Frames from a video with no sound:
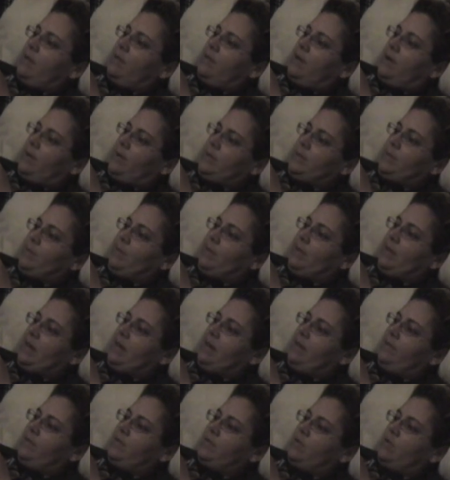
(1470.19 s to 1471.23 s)
There was
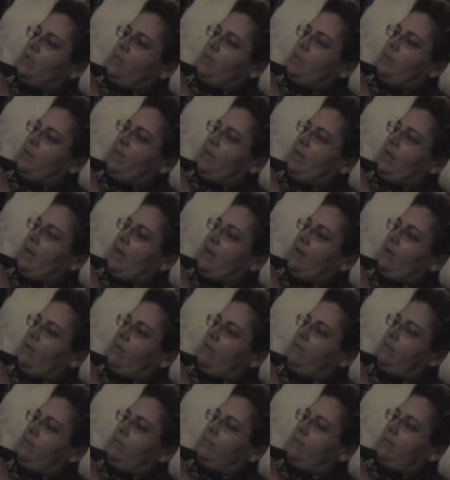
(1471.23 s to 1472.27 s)
plenty of syrup in the
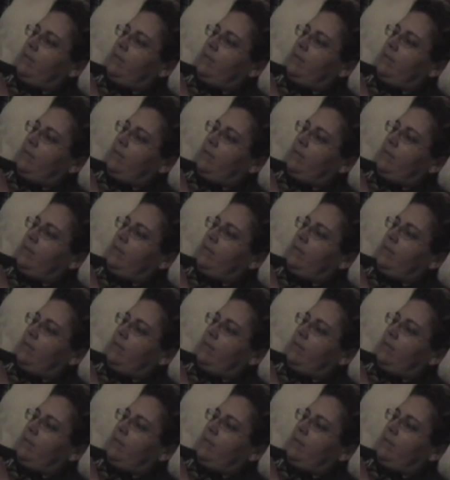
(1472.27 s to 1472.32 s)
kettle,